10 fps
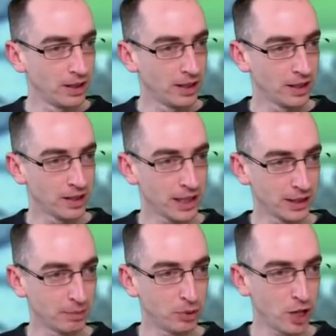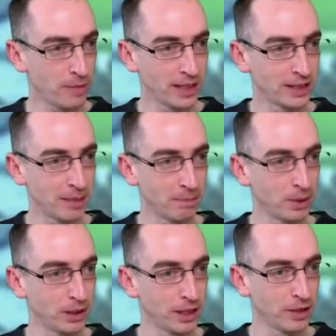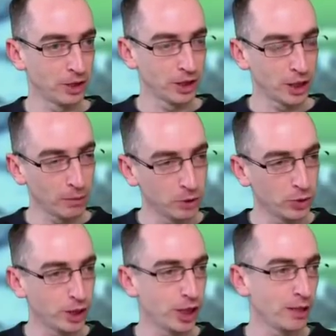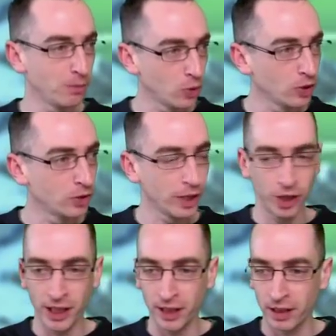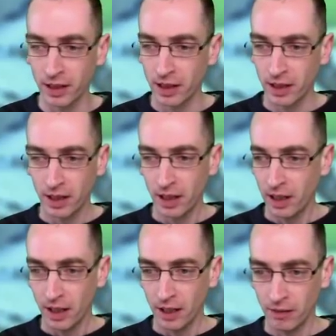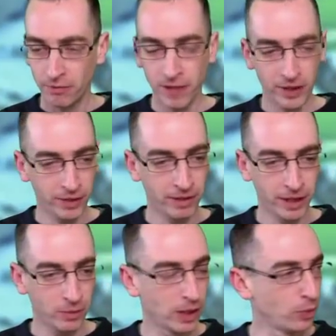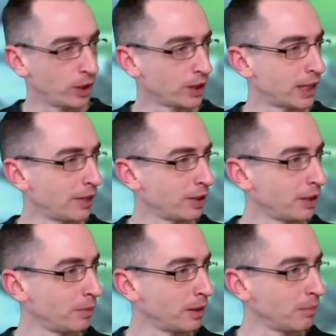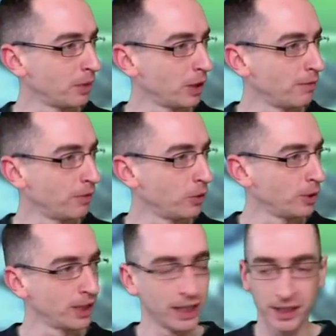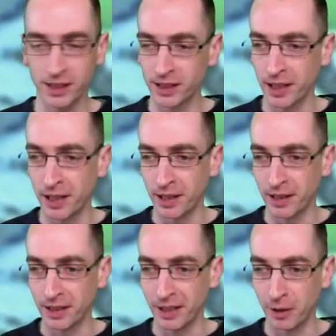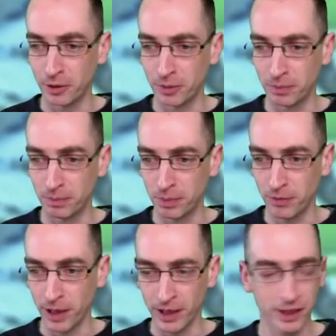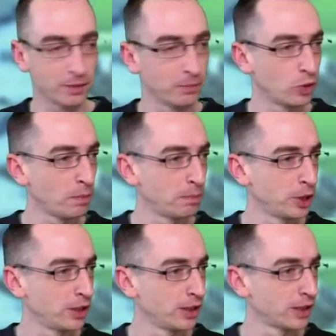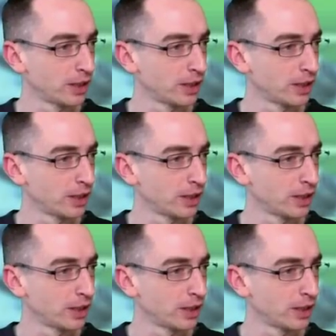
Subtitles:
And that's a prime example, you know, just club switching, ball switching, very, very well worked out. I'm looking forward to this, you know, to providing some more options